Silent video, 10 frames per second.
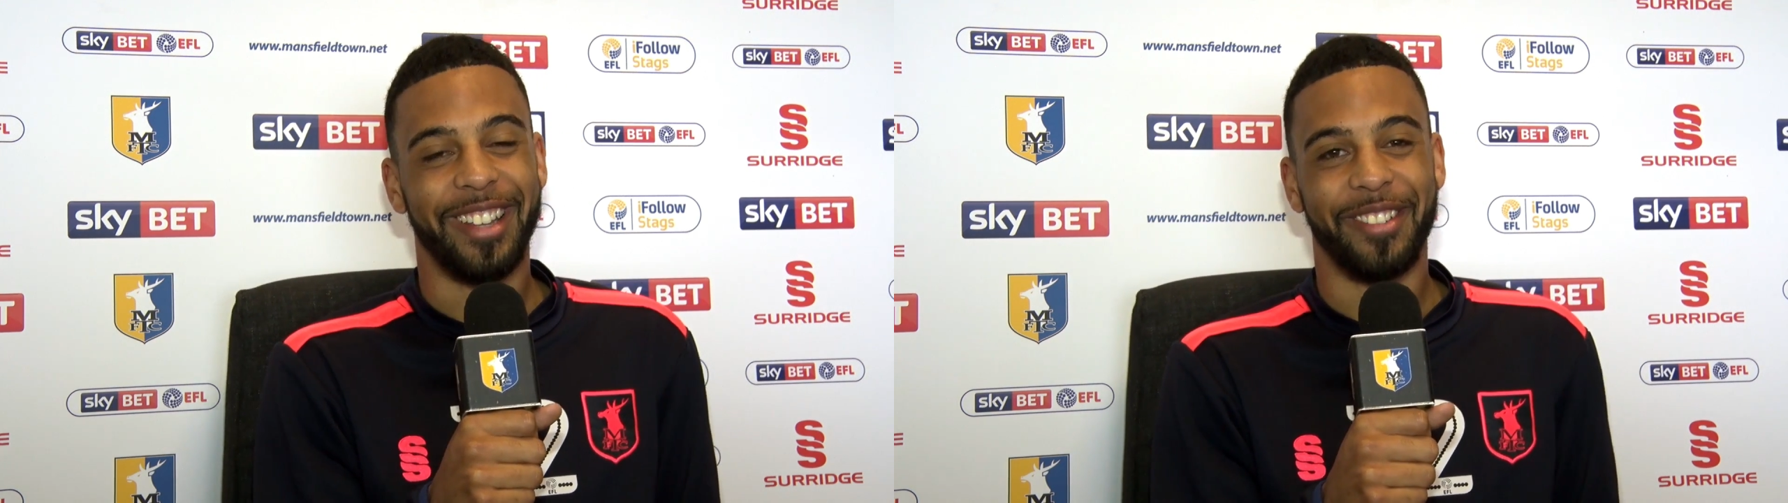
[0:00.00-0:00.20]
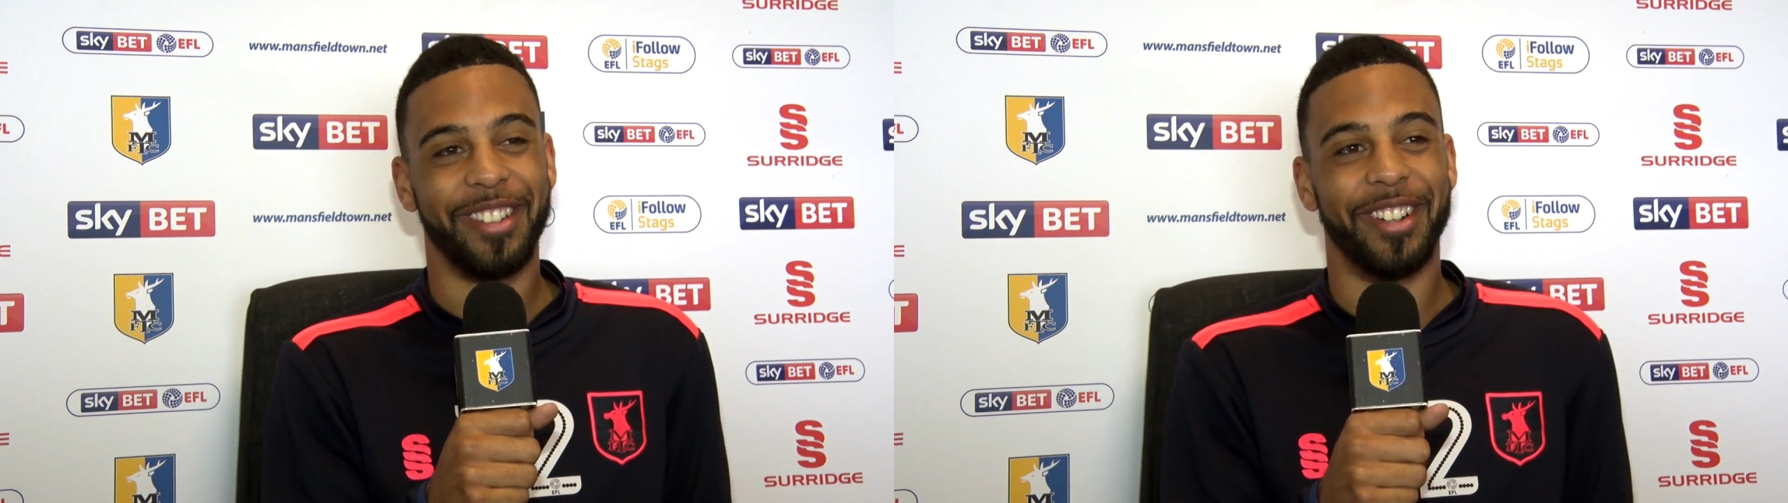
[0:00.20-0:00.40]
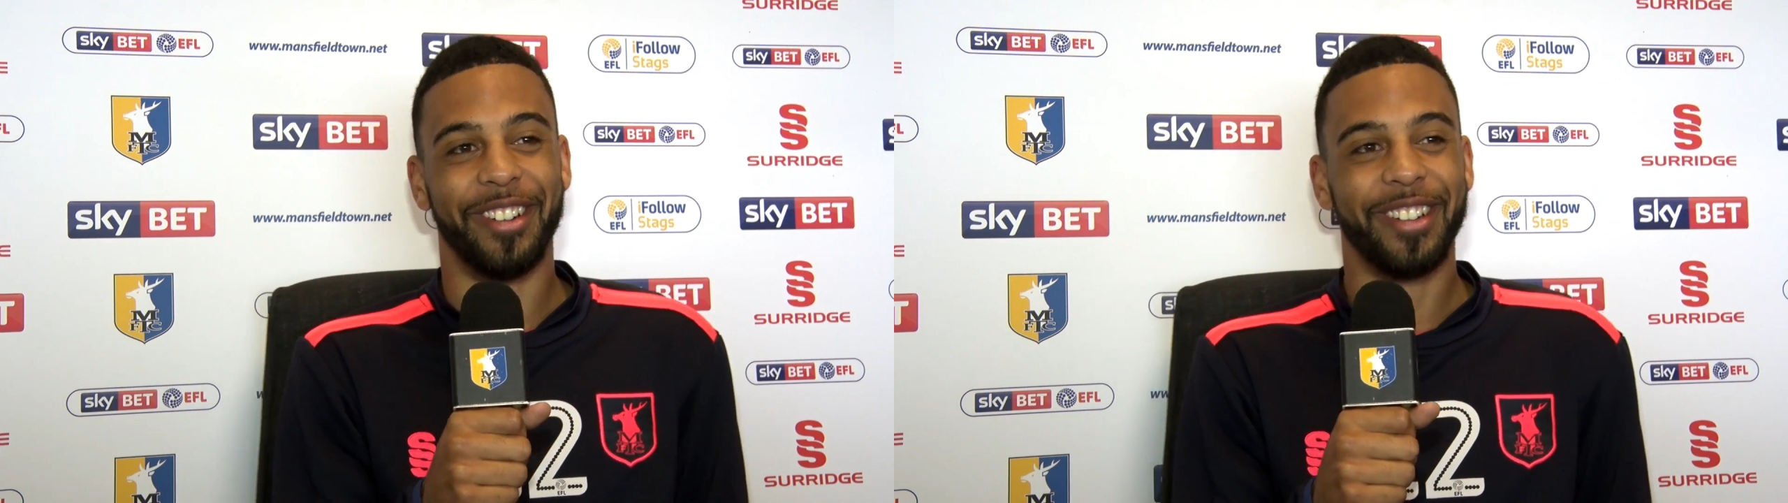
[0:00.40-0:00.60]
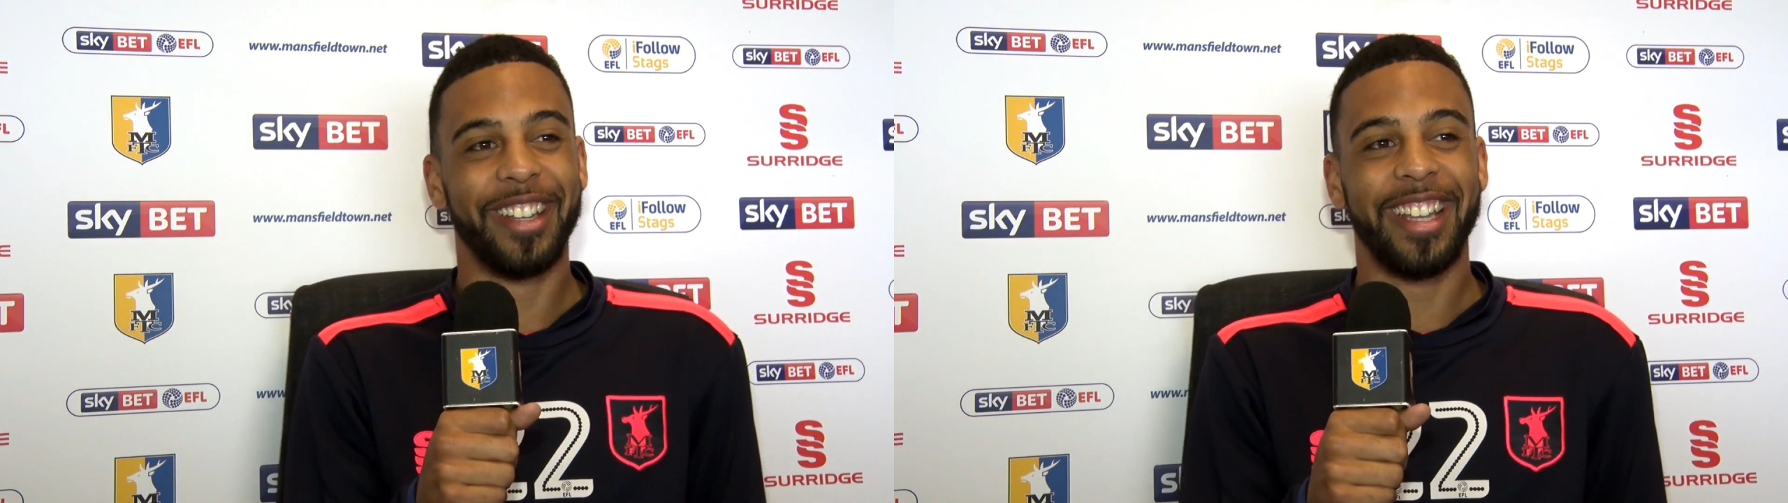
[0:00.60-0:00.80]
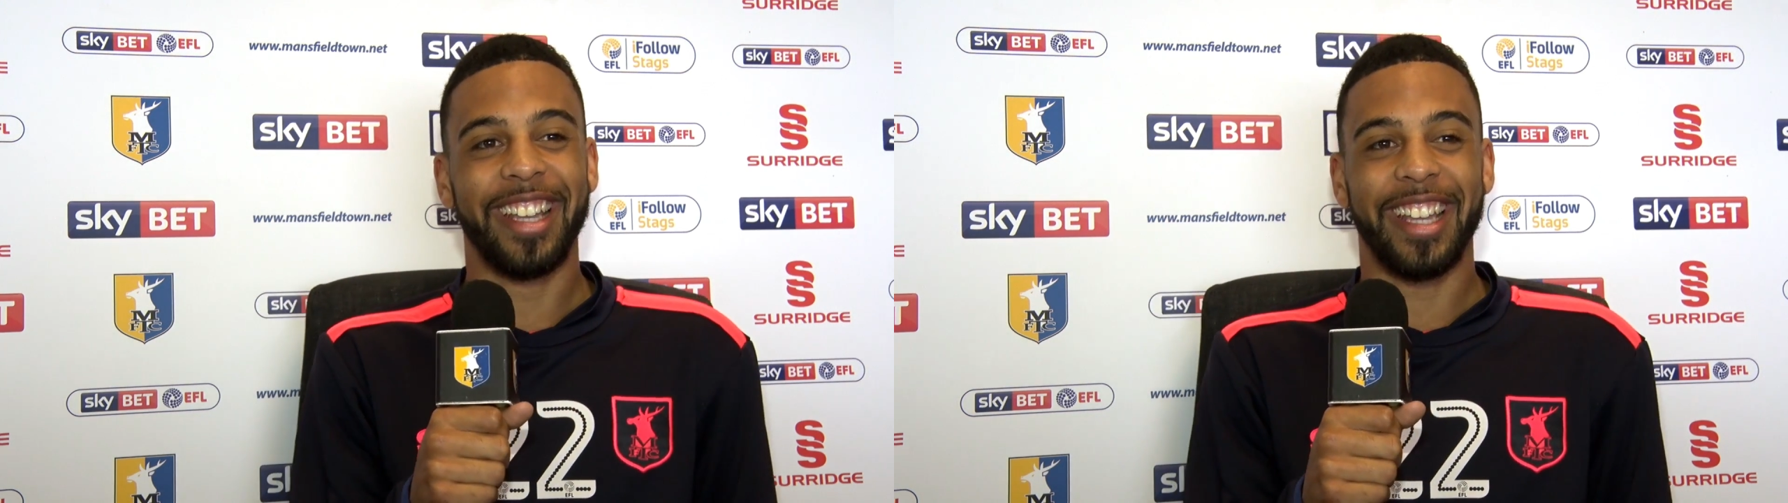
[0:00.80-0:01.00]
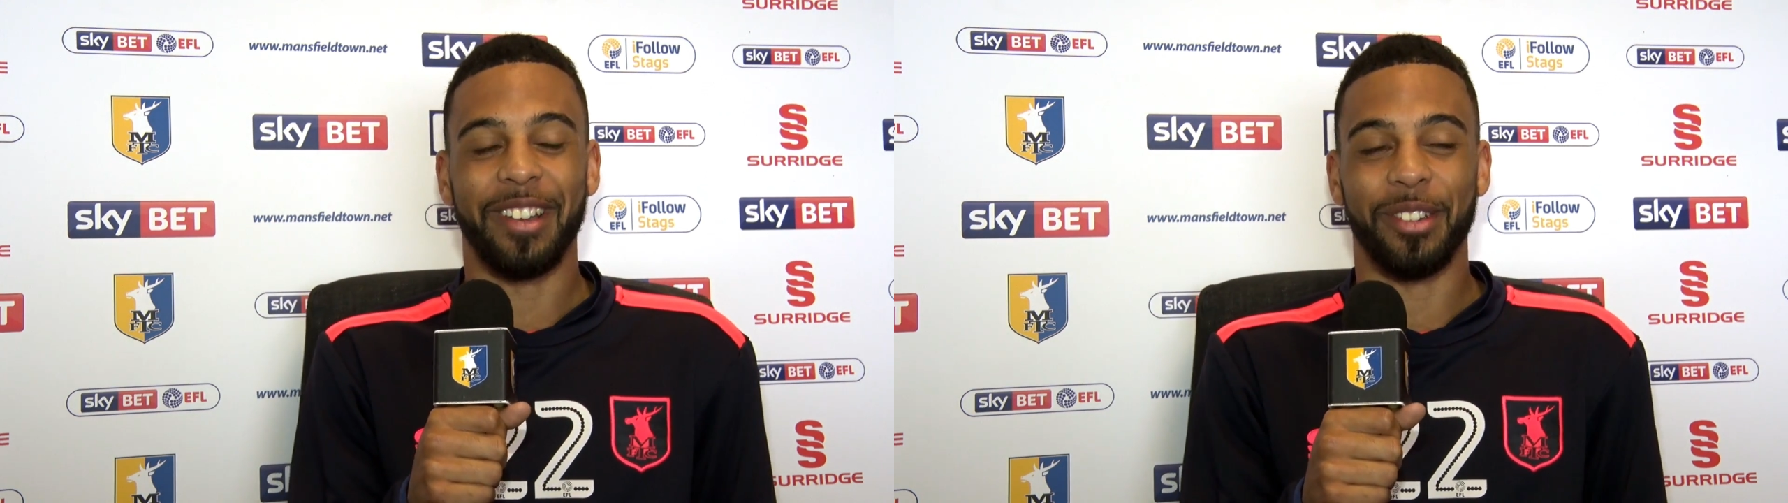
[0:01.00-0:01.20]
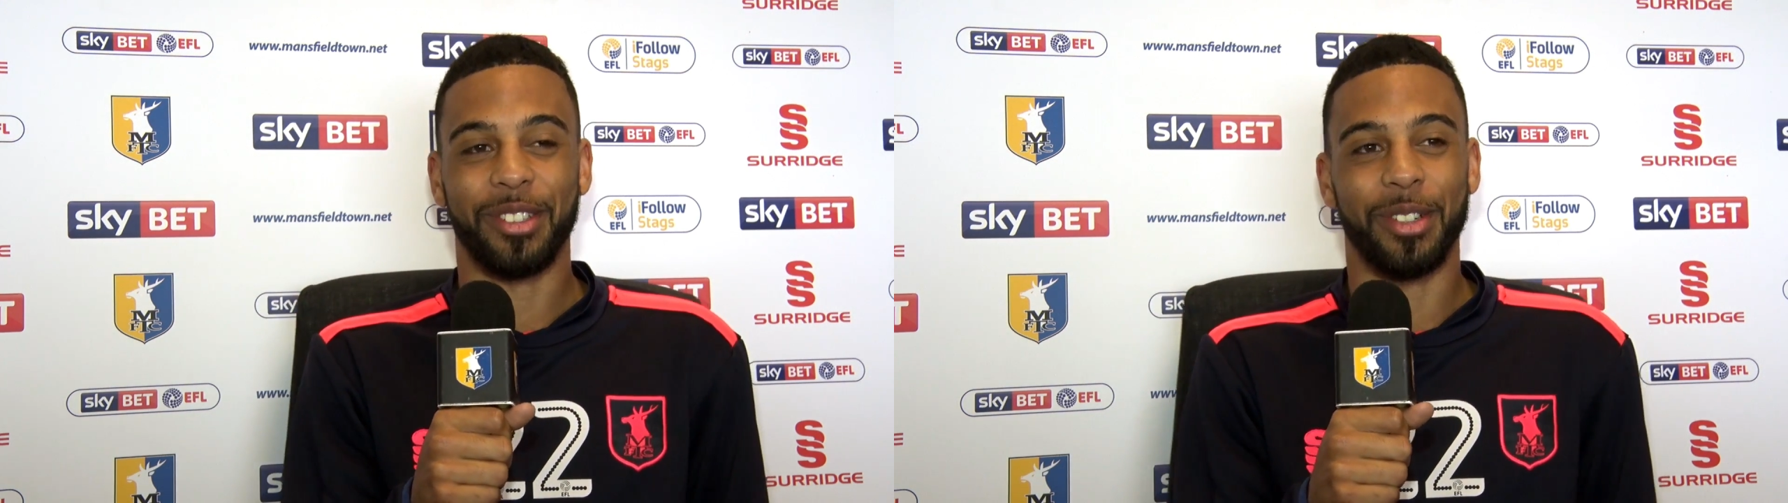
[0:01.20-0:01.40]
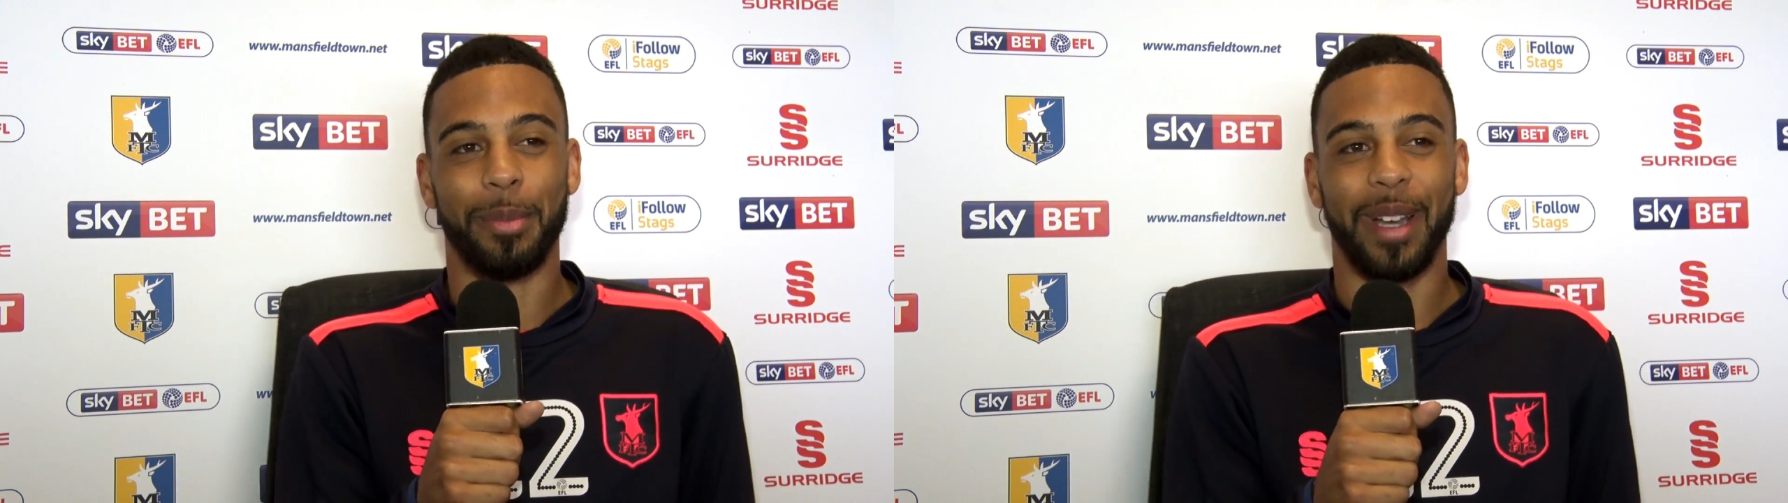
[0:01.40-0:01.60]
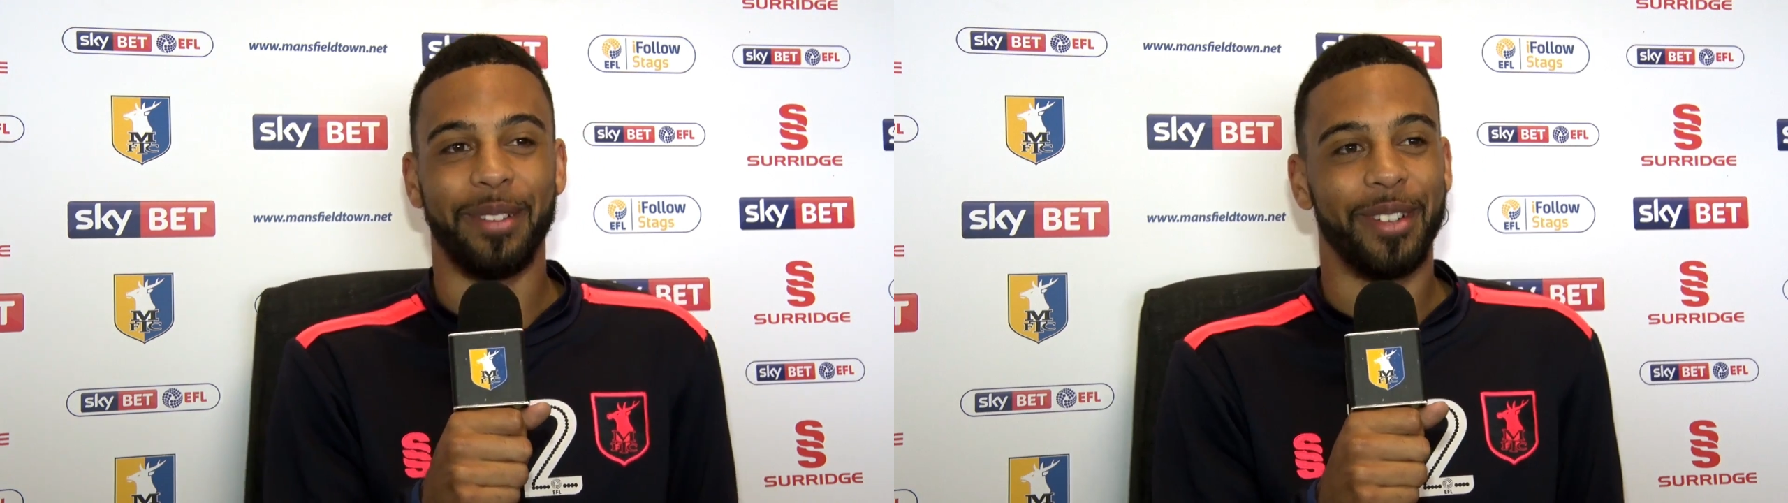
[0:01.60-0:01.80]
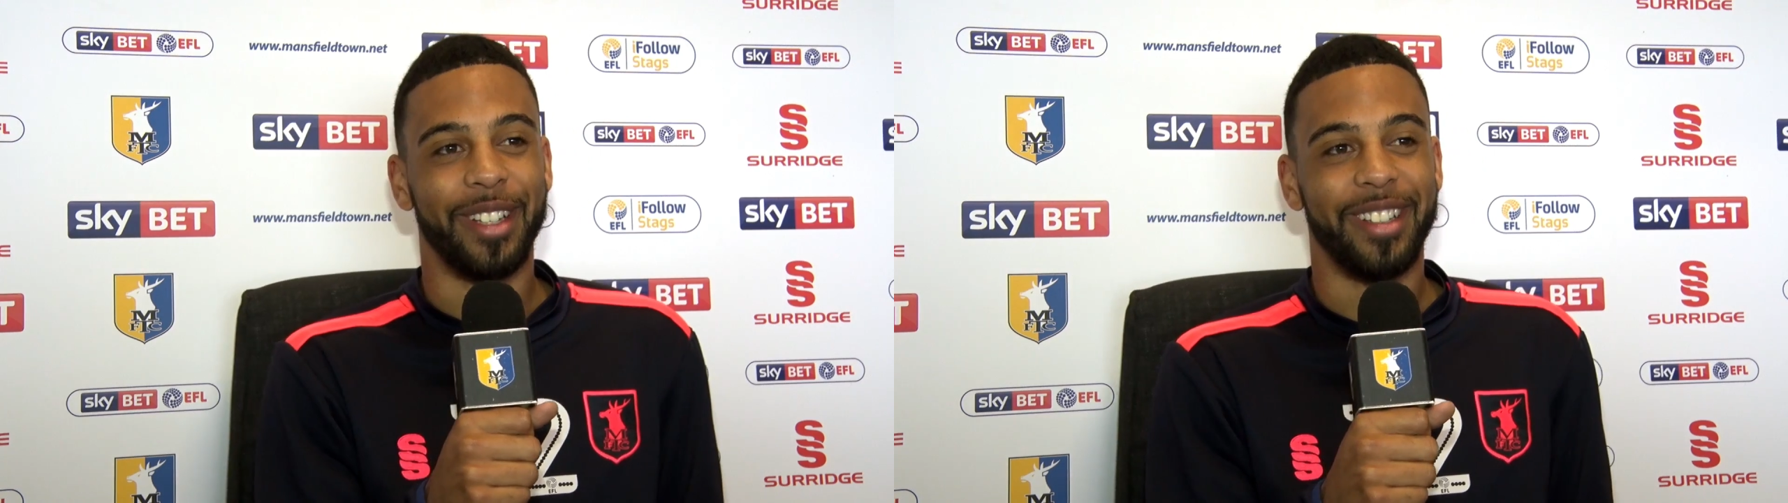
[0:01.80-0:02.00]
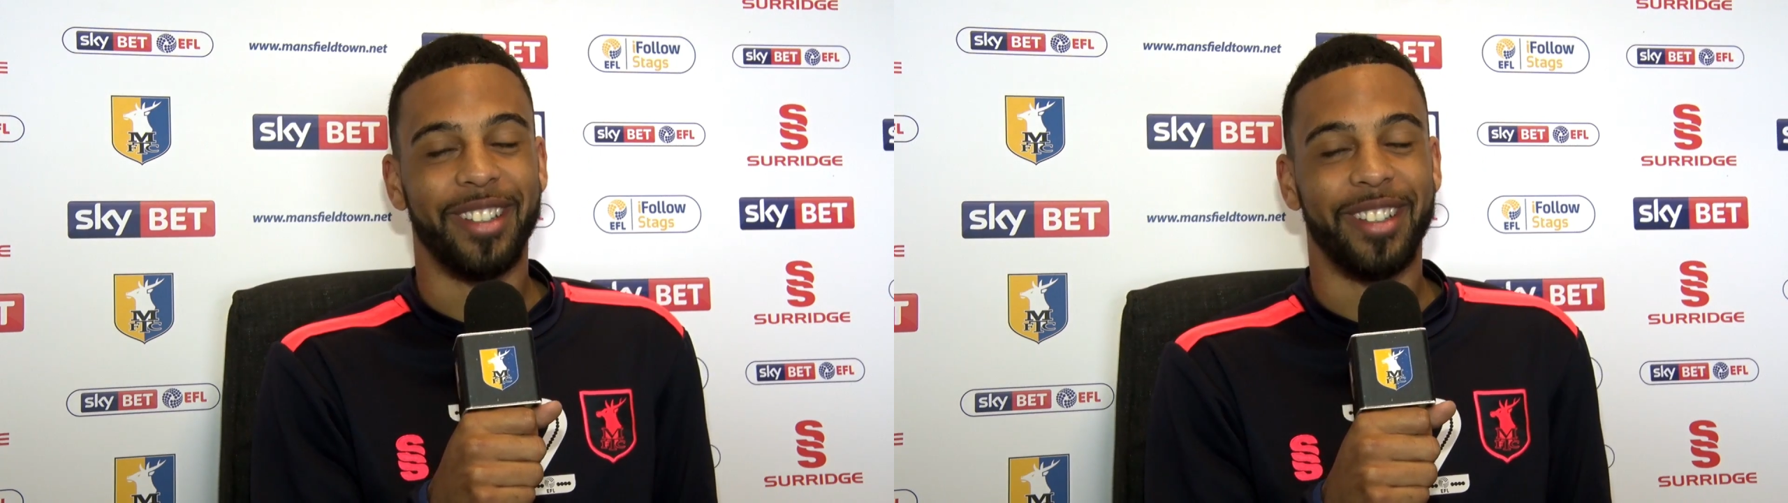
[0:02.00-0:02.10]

even though it was so bad when he